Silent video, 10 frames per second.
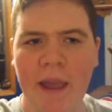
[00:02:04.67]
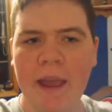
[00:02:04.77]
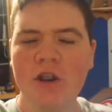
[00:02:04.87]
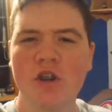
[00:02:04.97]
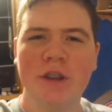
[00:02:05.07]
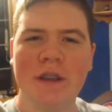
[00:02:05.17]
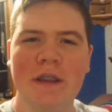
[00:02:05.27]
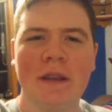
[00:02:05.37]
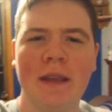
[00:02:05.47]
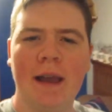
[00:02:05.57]

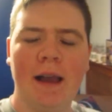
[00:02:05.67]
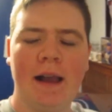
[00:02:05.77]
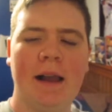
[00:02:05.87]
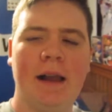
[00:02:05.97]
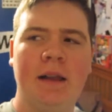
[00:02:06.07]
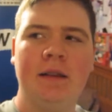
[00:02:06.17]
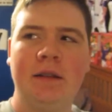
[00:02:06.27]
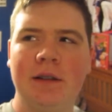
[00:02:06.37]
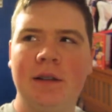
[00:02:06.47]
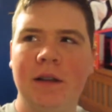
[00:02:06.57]
Actually, uh,
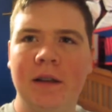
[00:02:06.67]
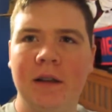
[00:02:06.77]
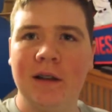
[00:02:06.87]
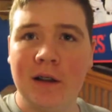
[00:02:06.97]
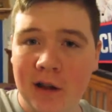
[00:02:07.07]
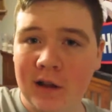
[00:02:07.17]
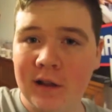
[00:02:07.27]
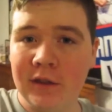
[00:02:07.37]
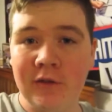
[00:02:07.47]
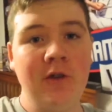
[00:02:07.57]

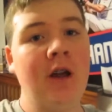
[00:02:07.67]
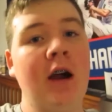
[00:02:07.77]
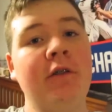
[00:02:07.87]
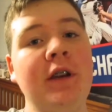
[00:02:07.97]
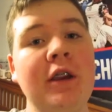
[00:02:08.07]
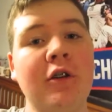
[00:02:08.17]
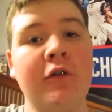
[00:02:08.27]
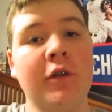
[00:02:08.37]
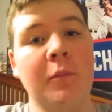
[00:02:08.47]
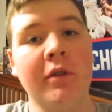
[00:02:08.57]
the a video
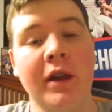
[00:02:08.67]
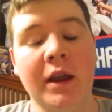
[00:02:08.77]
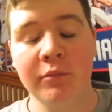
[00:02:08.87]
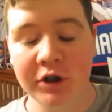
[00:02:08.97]
from Lame,